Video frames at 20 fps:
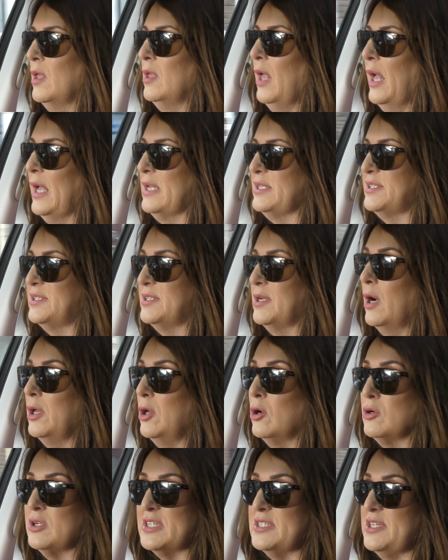And
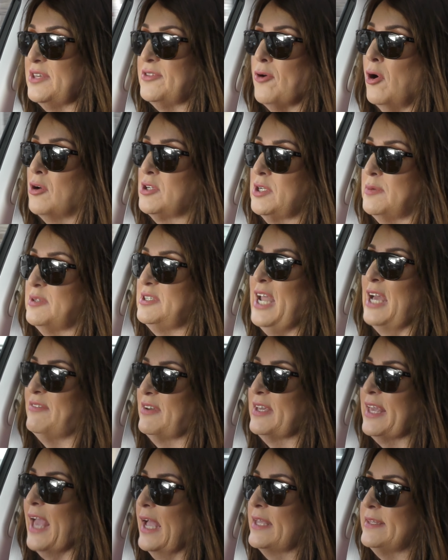I honestly thought I would
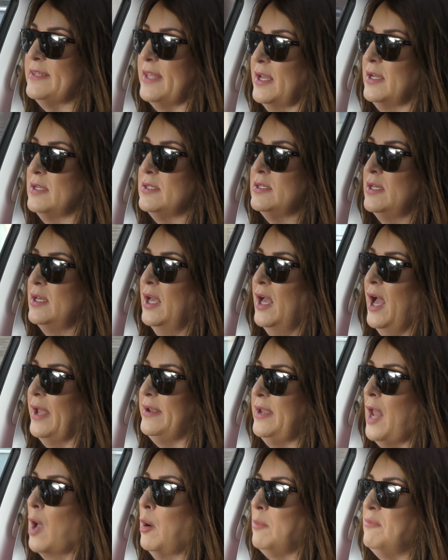never get there.
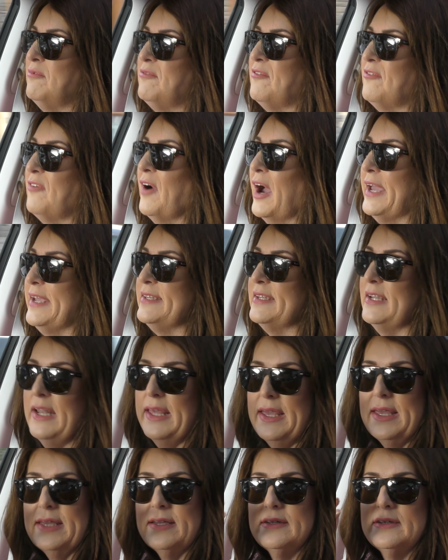And now I'm
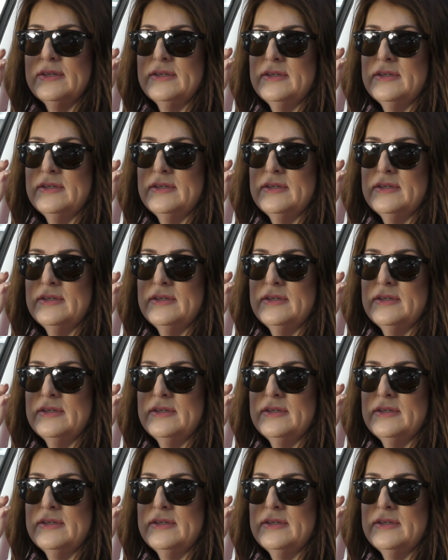finally,